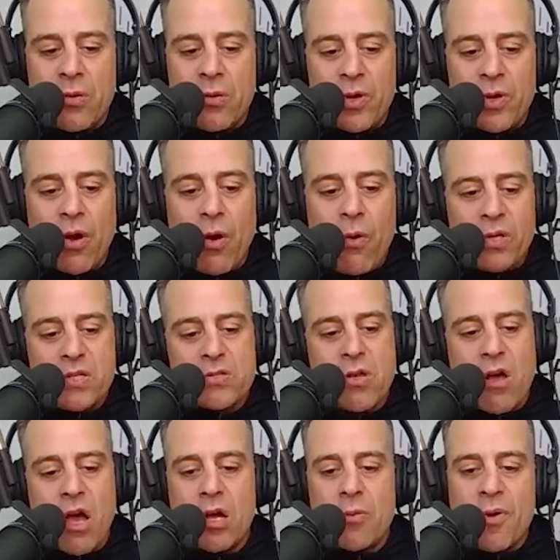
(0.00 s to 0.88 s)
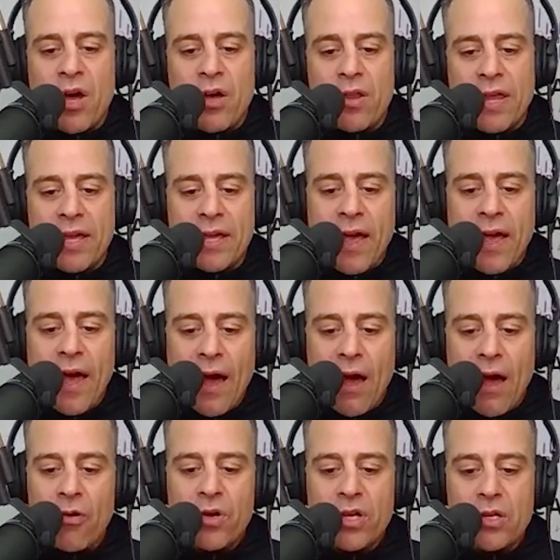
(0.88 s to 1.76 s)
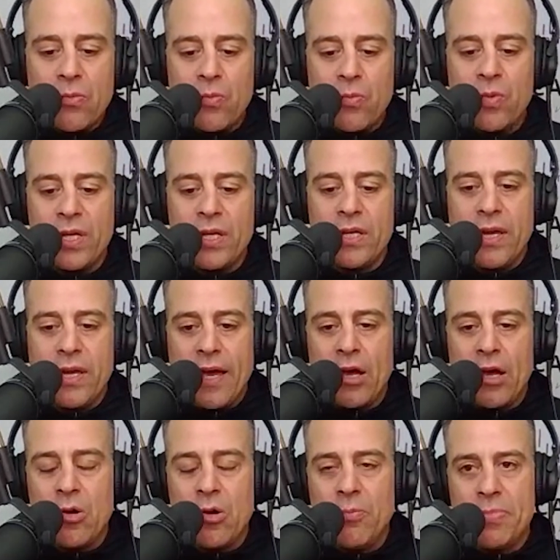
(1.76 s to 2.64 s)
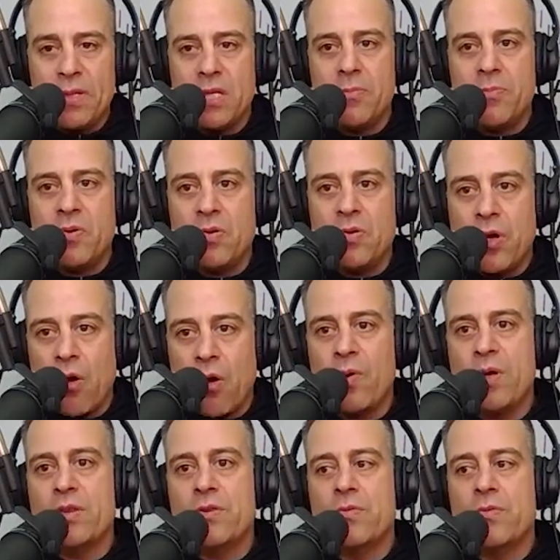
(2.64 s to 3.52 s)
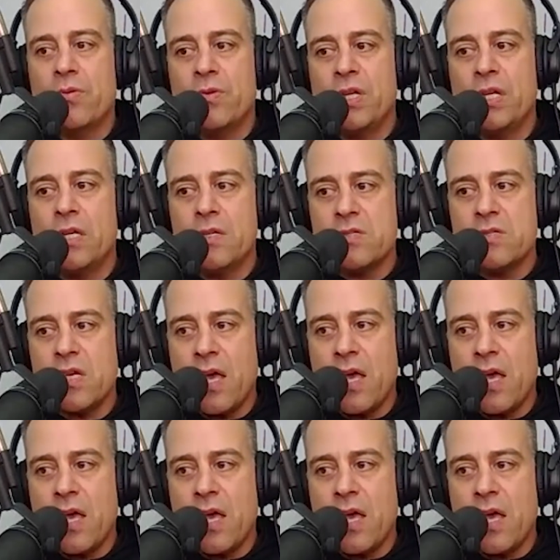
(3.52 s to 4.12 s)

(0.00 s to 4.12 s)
we always talk about like, how can we help people going through this?